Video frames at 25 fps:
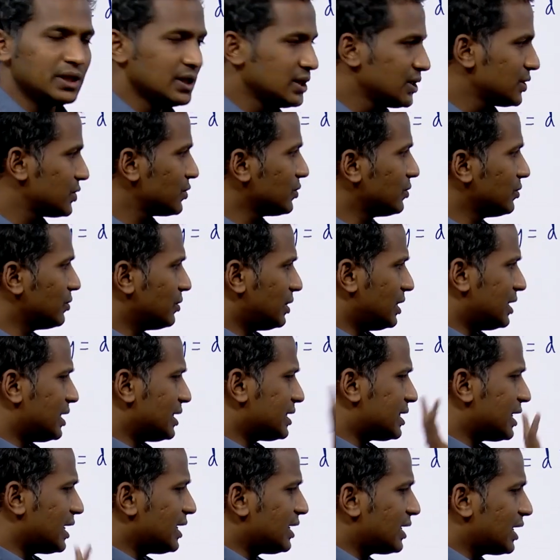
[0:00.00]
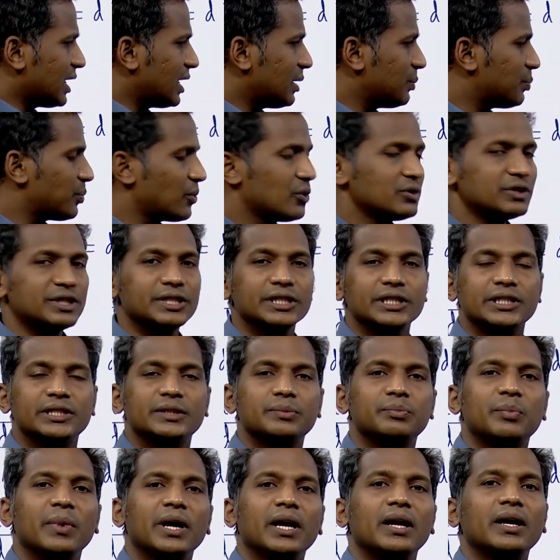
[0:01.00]
So this entire process
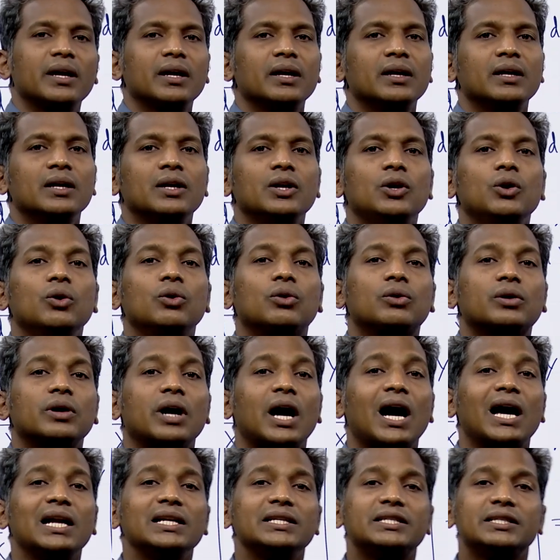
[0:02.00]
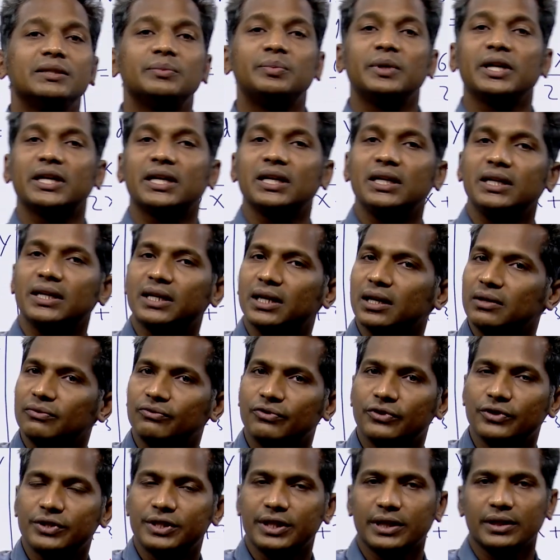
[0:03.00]
may look algebraically
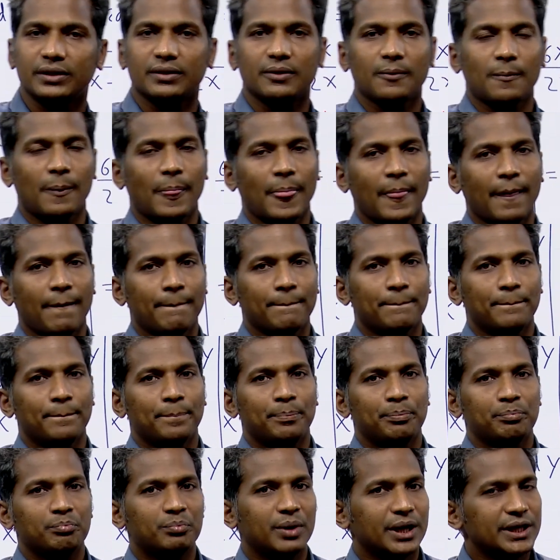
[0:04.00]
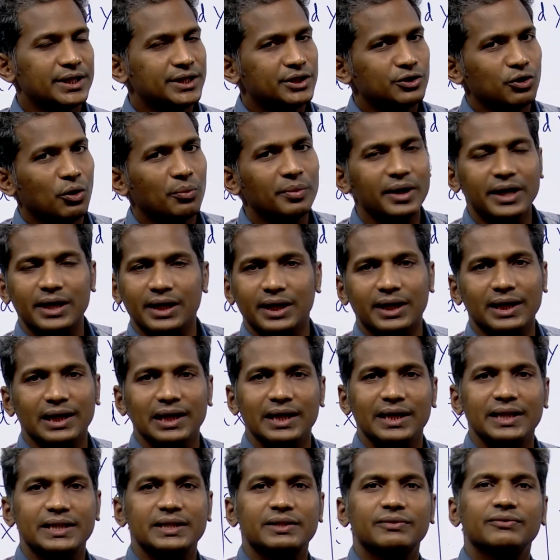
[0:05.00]
confusing, but
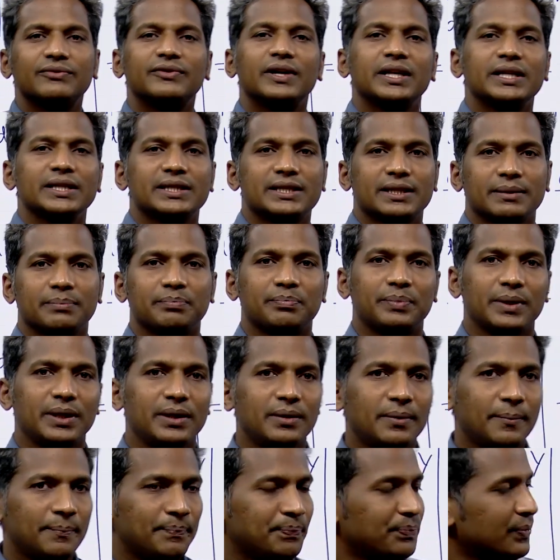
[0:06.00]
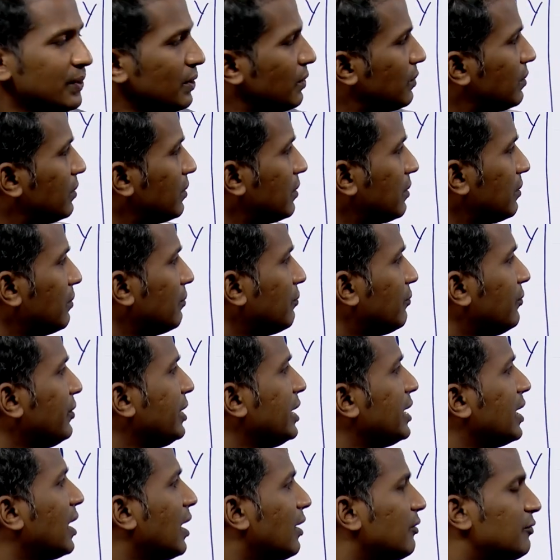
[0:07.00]
geometrically it is very simple.
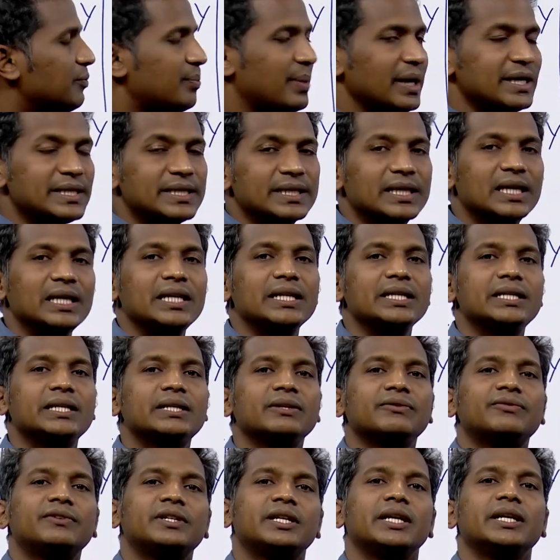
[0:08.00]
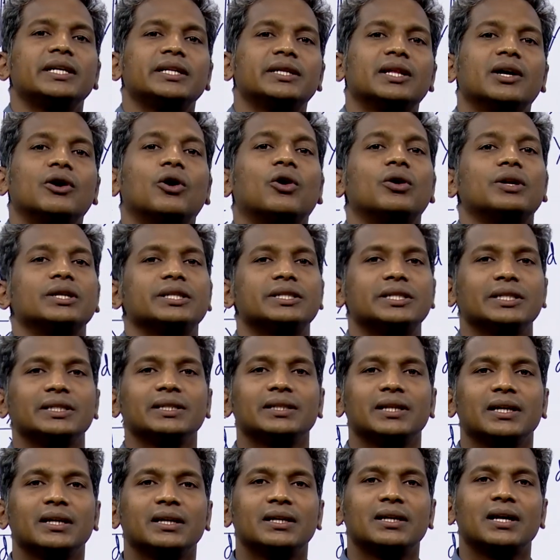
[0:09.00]
We have basically shifted the
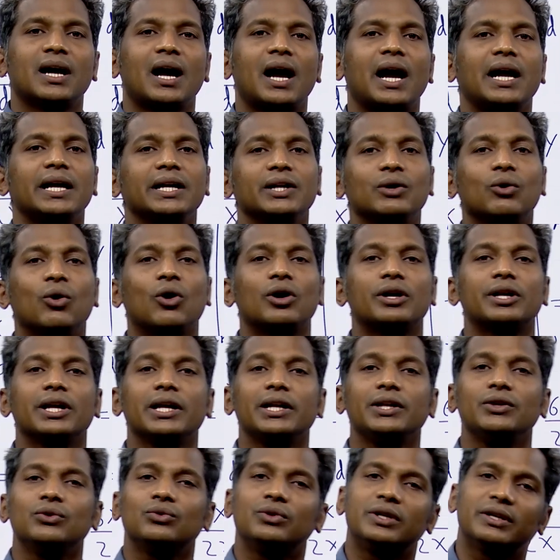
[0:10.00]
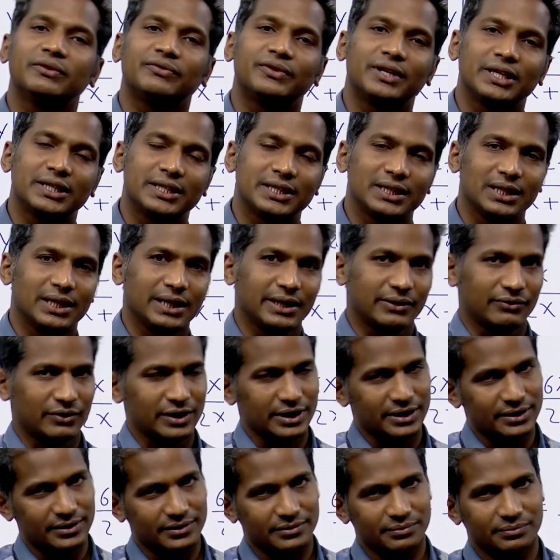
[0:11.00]
origin and got a new differential
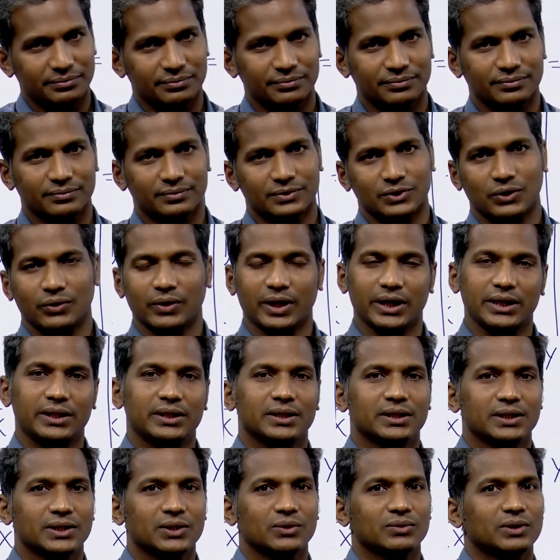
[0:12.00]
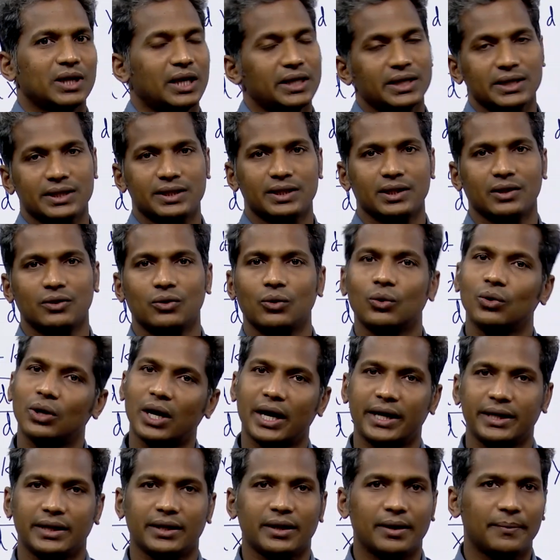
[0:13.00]
equation. Okay. So that is the whole
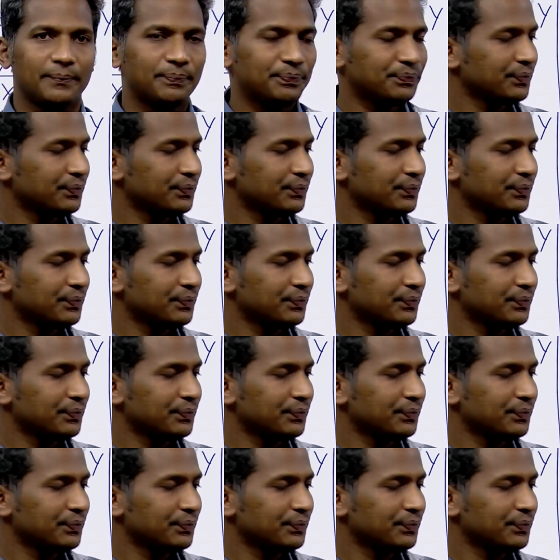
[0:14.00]
idea.